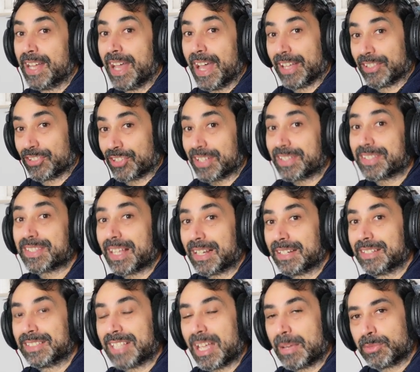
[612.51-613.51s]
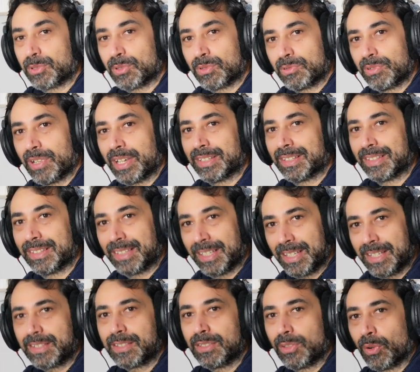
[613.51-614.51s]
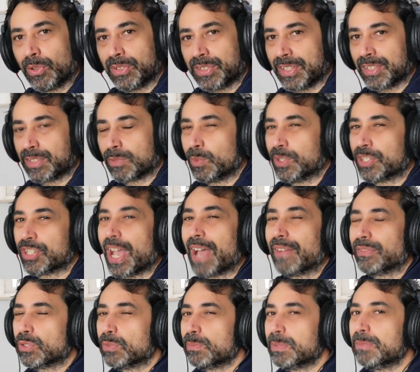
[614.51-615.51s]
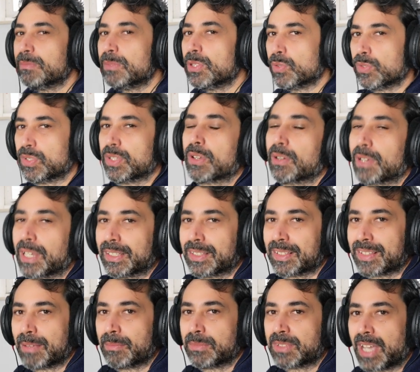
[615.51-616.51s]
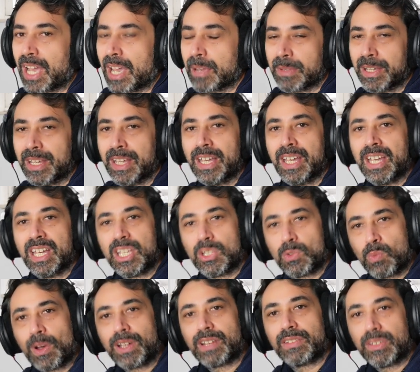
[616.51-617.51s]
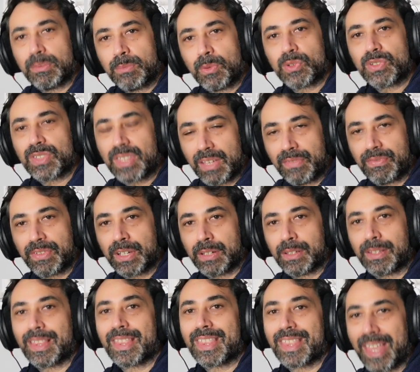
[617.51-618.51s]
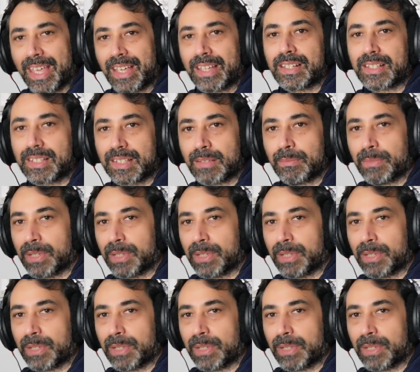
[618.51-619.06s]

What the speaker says: and just telling them to create these noises, which have to be musical at the same time, is one of the most difficult things.